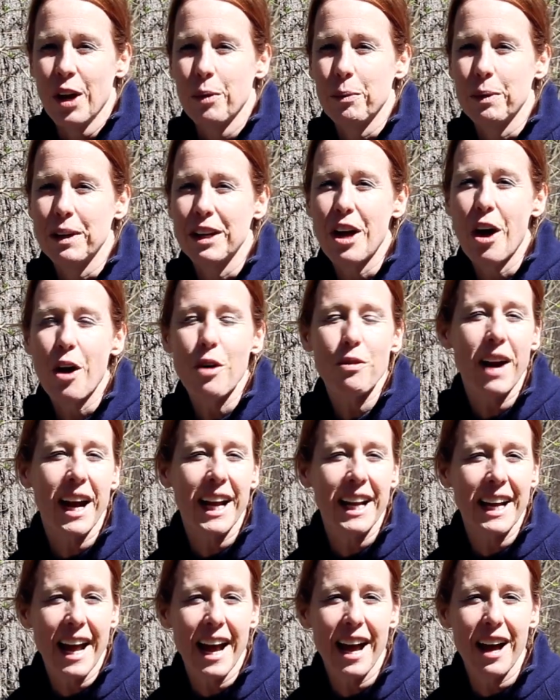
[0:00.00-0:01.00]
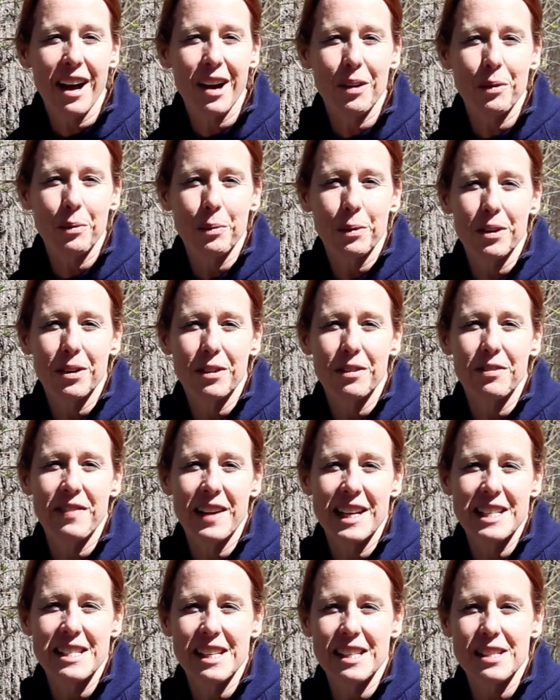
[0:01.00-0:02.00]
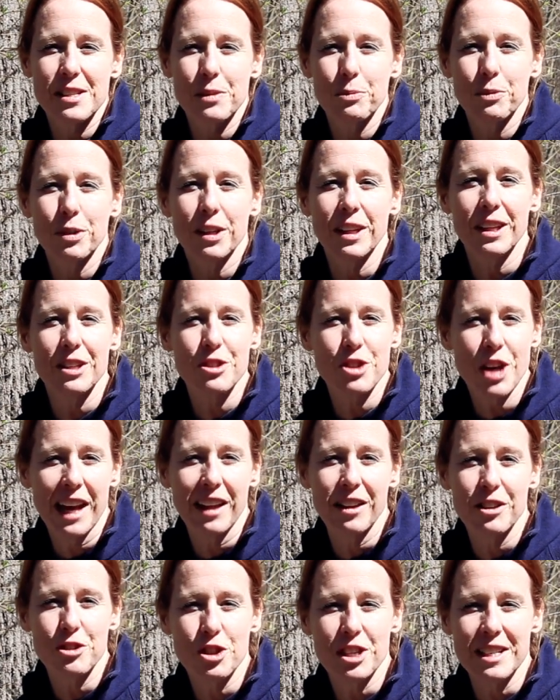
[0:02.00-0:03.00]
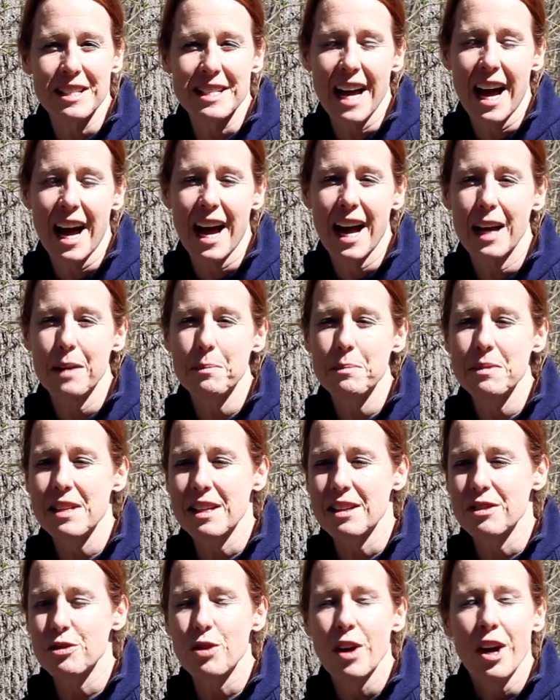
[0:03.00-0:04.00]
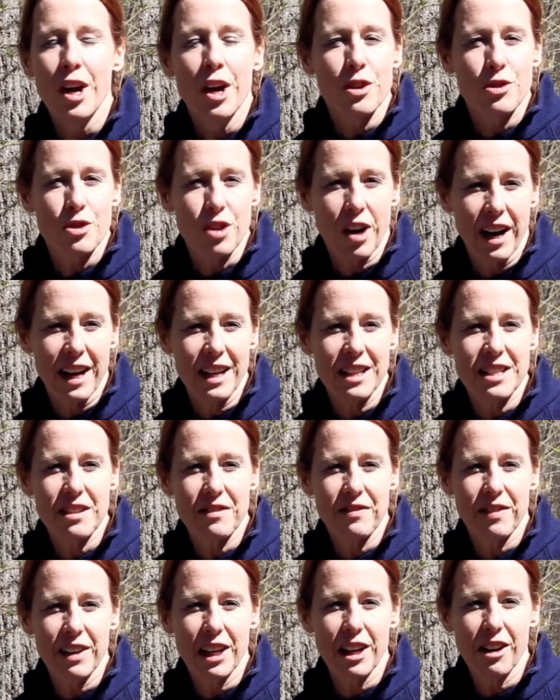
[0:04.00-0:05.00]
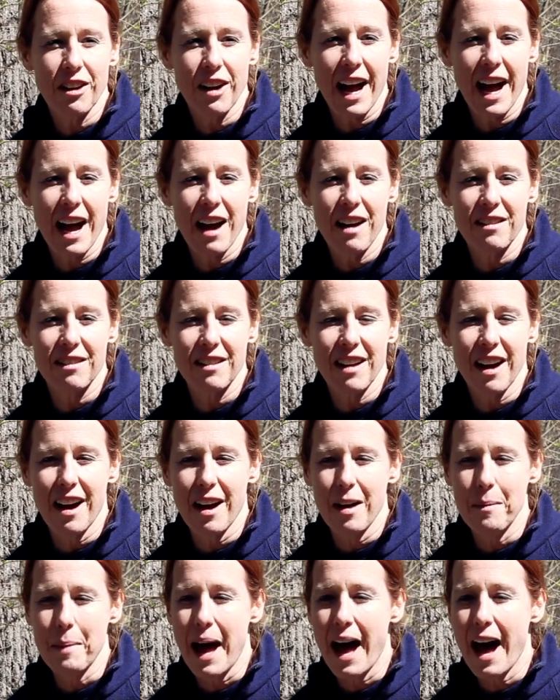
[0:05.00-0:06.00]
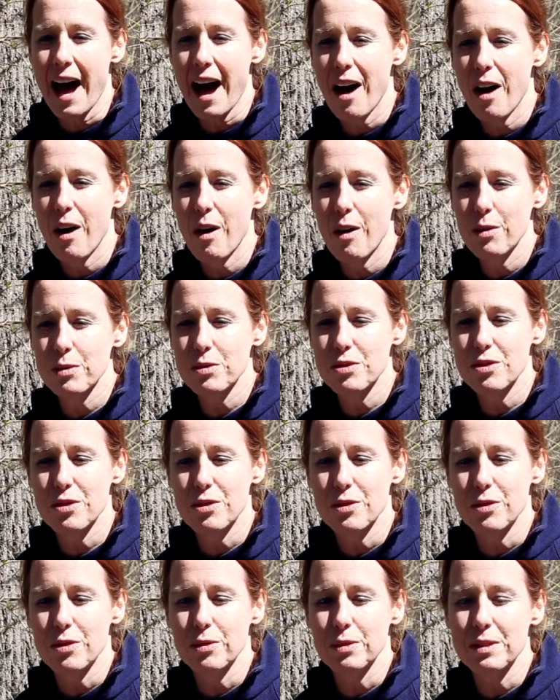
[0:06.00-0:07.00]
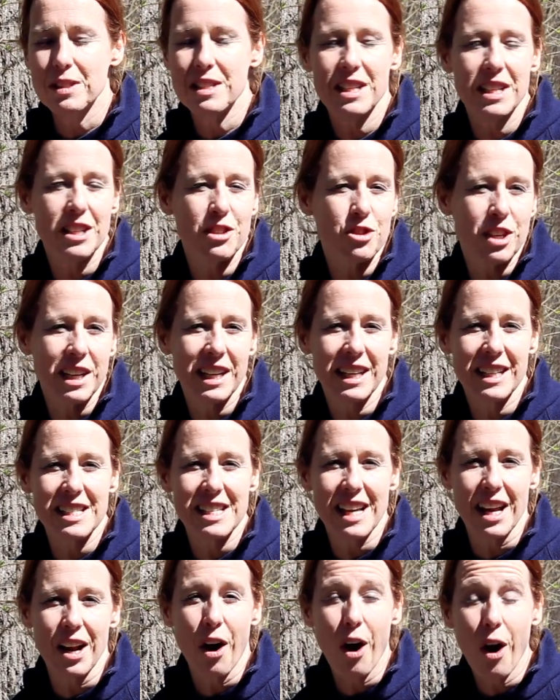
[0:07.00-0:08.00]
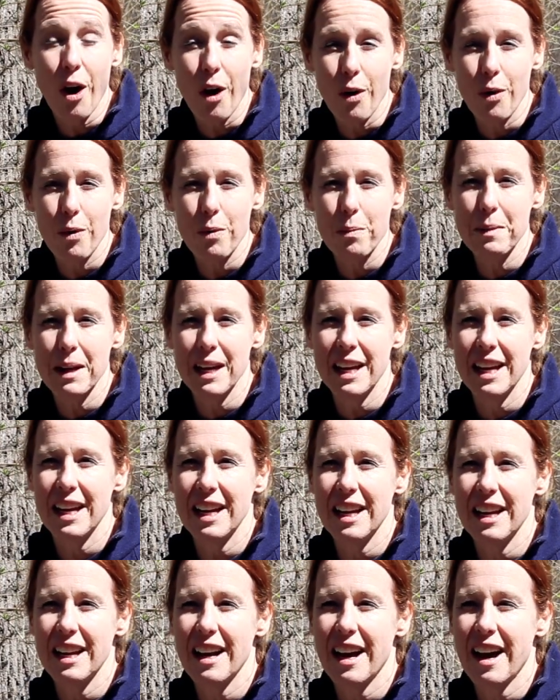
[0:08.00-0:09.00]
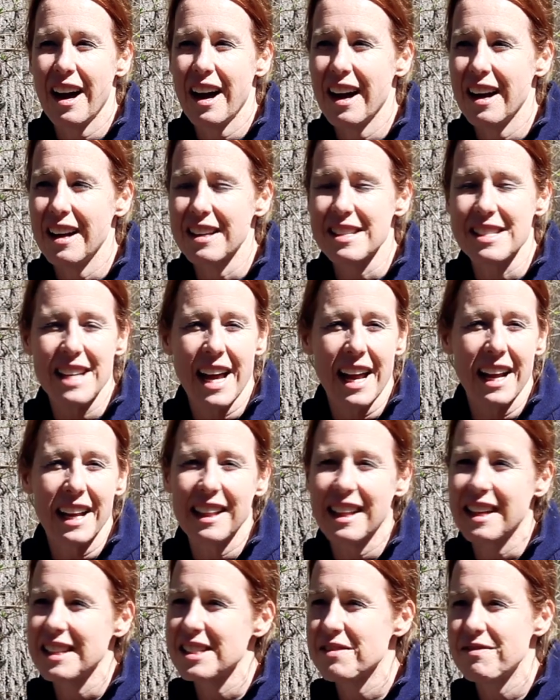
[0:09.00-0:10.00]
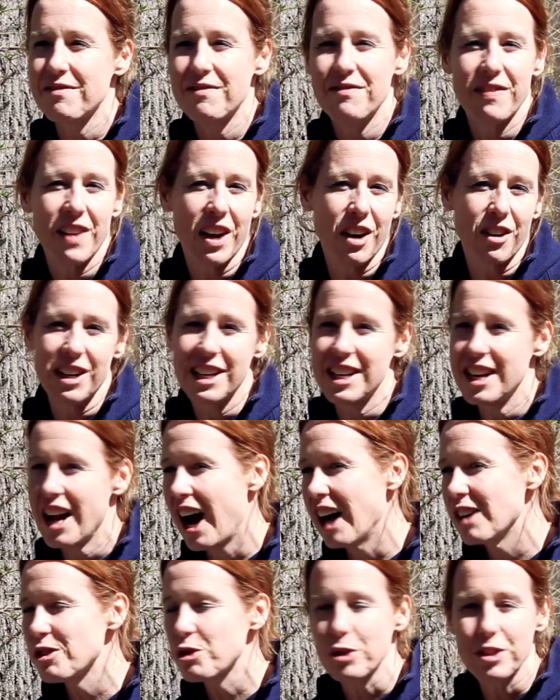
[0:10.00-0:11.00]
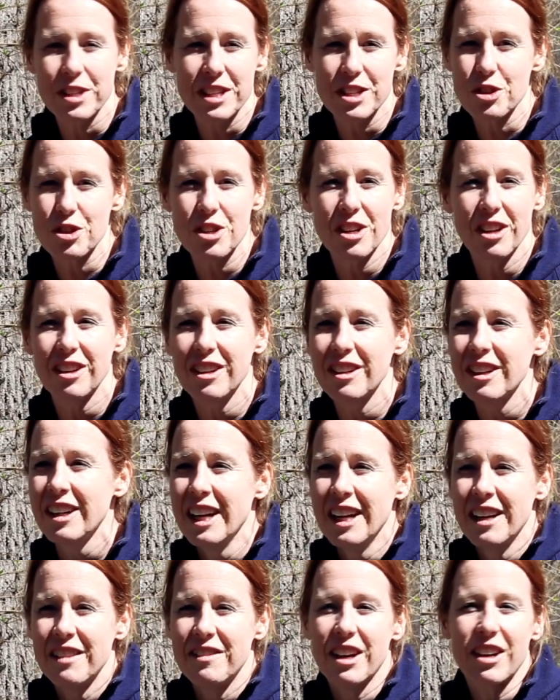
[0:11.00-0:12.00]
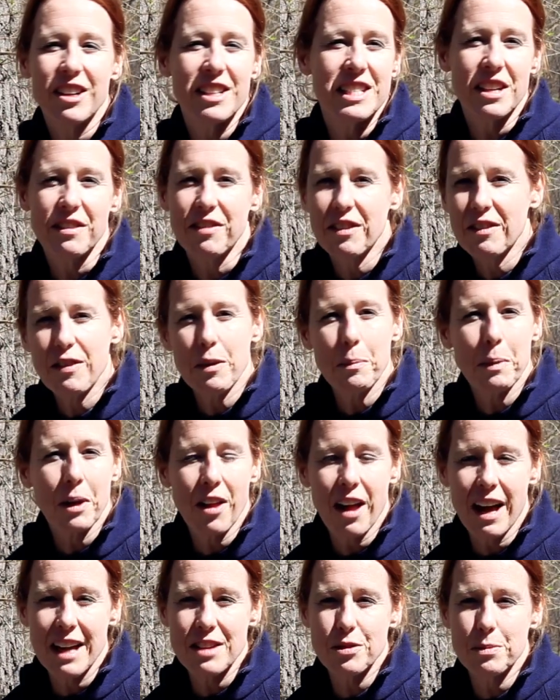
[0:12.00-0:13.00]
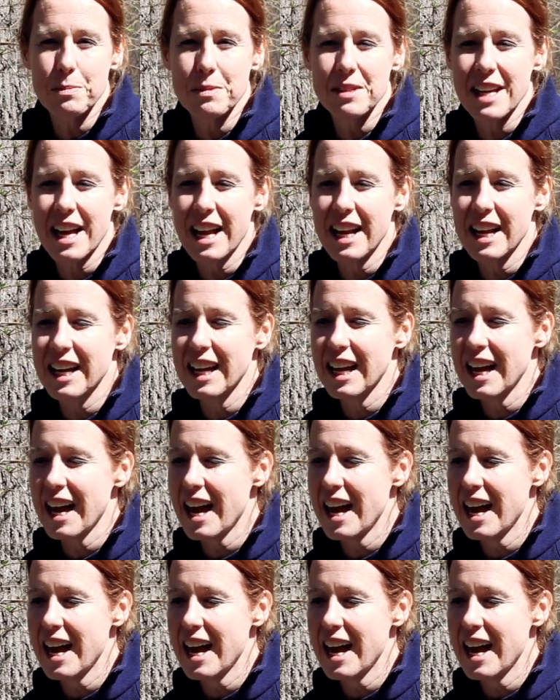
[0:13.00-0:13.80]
We know right now we're facing some really challenging times and trying to figure out how to teach kids at home in a setting that's very not traditional, very different from a classroom setting.